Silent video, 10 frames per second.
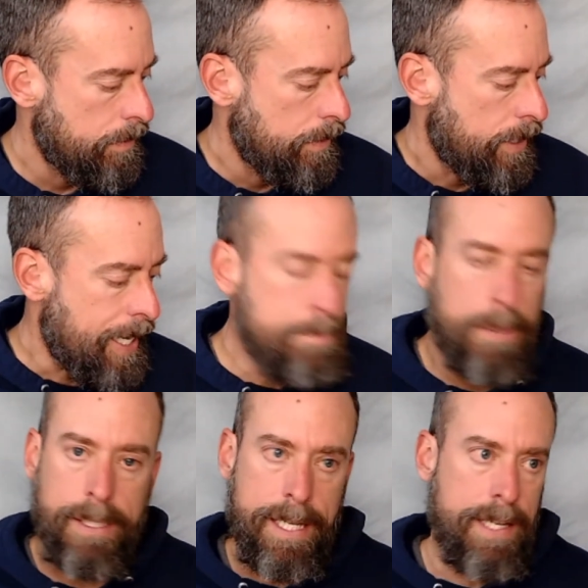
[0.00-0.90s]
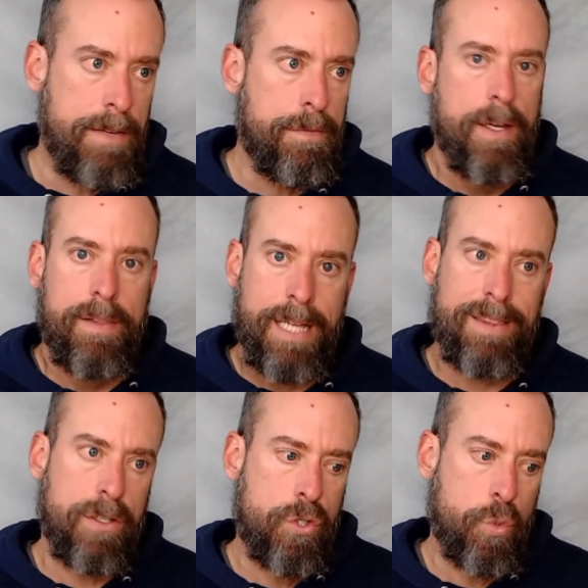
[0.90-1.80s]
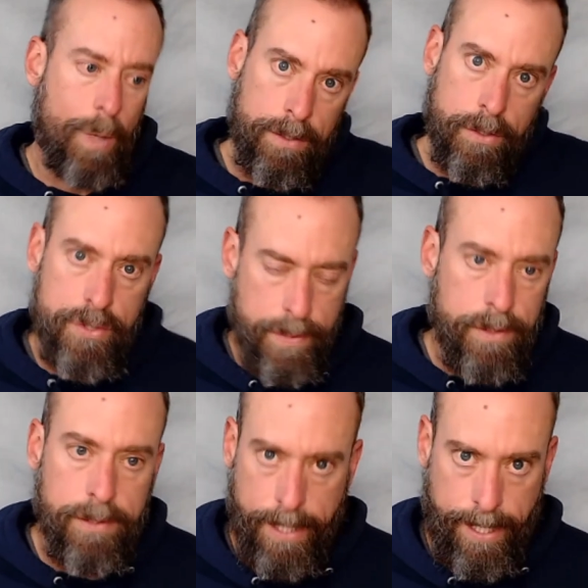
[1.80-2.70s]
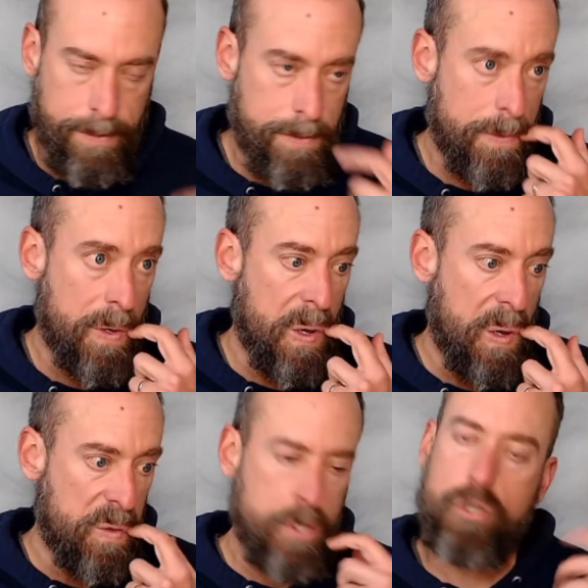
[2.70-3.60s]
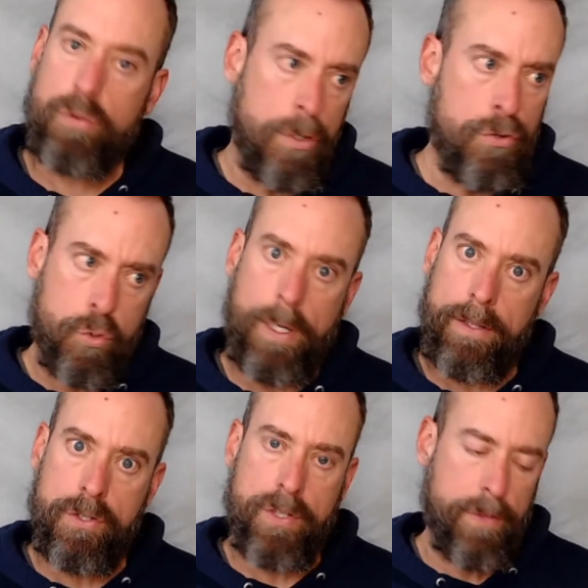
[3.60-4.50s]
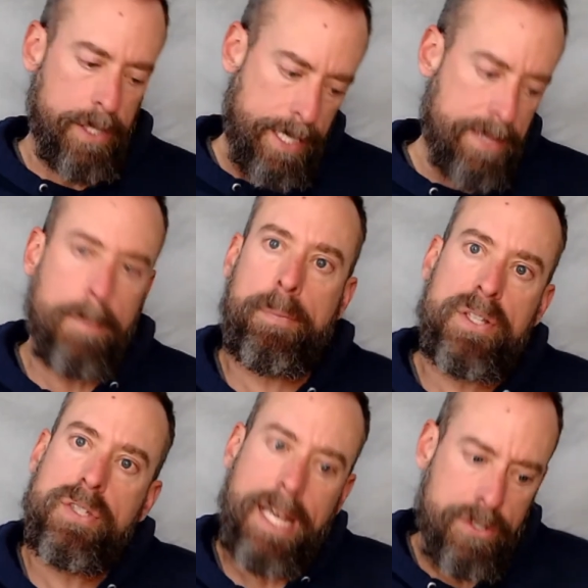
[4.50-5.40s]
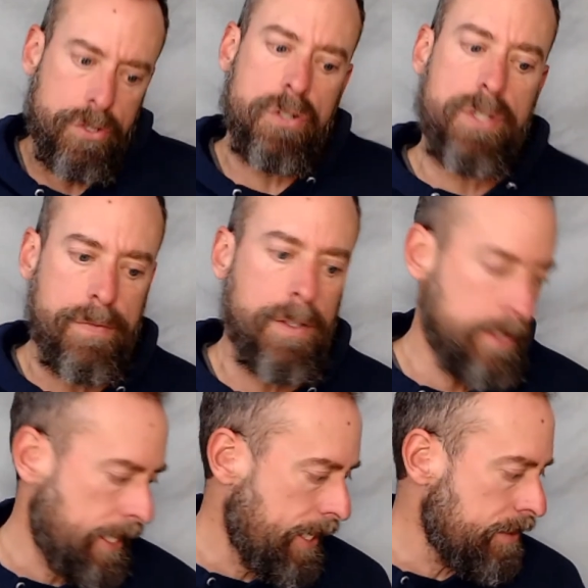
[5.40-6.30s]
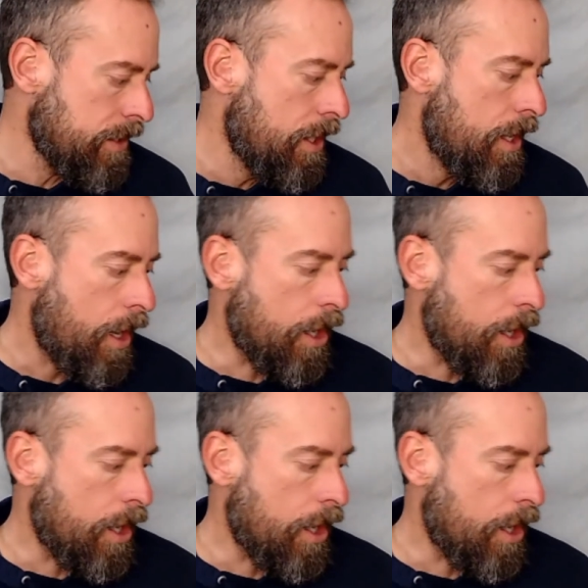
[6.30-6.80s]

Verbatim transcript: I believe that the dwellers of the land the true dwellers of the land, the possessors of the land, are